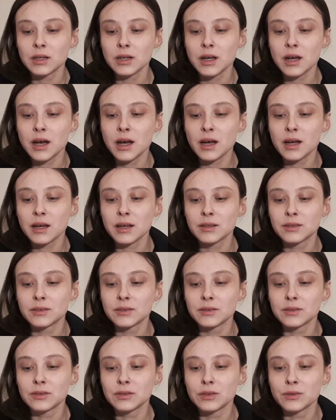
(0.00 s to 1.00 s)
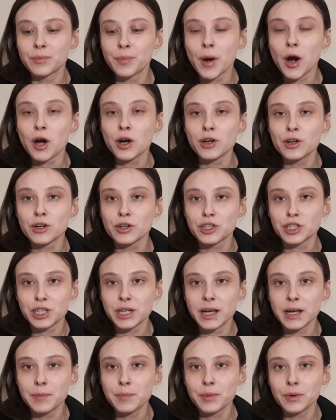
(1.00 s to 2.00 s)
a
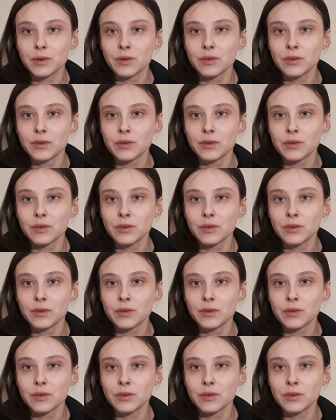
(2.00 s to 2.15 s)
partnership.